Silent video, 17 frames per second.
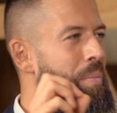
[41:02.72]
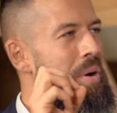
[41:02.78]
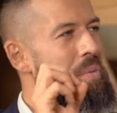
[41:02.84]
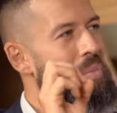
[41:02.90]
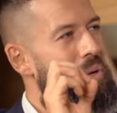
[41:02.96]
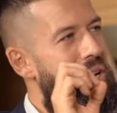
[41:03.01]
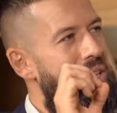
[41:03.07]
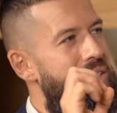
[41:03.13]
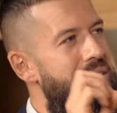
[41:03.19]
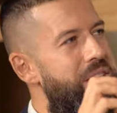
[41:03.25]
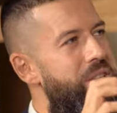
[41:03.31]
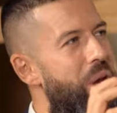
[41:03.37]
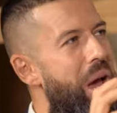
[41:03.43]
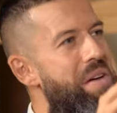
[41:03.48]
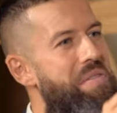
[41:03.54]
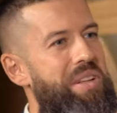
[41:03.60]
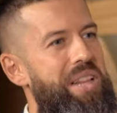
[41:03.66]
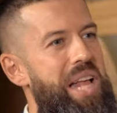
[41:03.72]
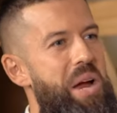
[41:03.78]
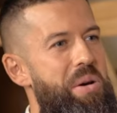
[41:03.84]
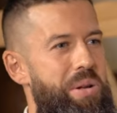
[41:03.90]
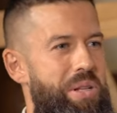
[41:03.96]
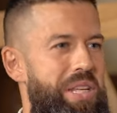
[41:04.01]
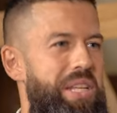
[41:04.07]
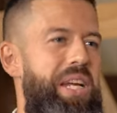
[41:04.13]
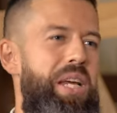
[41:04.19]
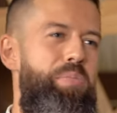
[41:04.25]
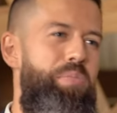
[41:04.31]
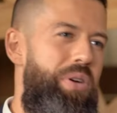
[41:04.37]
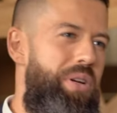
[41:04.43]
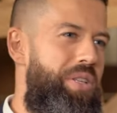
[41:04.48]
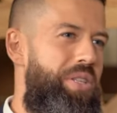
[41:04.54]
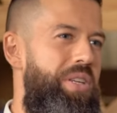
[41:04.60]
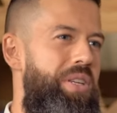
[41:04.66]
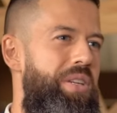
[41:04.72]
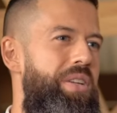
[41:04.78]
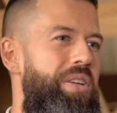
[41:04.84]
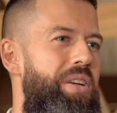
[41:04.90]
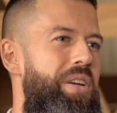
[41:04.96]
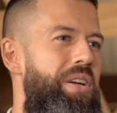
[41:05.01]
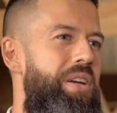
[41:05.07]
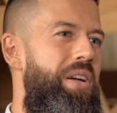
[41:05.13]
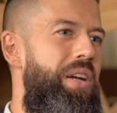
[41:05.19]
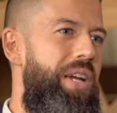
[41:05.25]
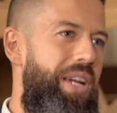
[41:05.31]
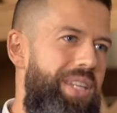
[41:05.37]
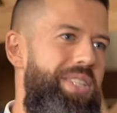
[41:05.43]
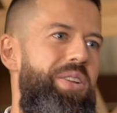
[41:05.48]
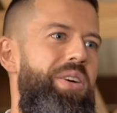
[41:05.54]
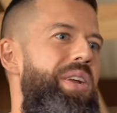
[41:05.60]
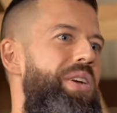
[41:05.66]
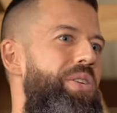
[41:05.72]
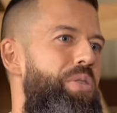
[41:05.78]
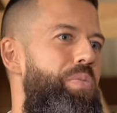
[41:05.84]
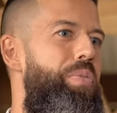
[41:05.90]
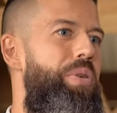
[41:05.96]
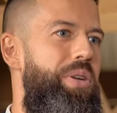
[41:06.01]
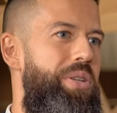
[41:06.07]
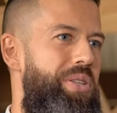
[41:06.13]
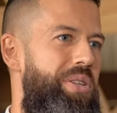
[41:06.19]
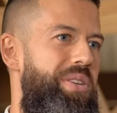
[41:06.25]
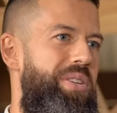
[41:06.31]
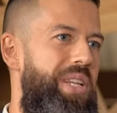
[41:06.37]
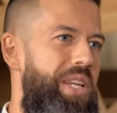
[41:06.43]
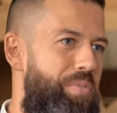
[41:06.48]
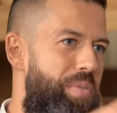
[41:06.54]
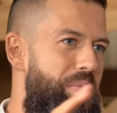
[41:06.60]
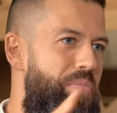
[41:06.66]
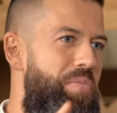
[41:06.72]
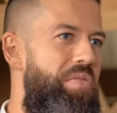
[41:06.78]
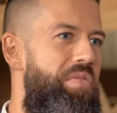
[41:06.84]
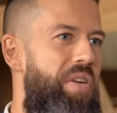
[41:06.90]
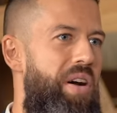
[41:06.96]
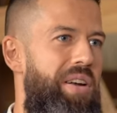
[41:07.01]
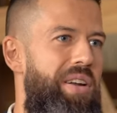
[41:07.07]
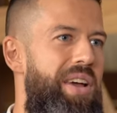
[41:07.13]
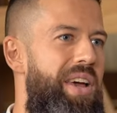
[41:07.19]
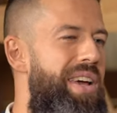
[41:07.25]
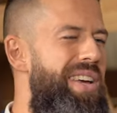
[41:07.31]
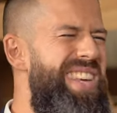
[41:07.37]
But at least you have clarity. That person is not a good person. Let me move on.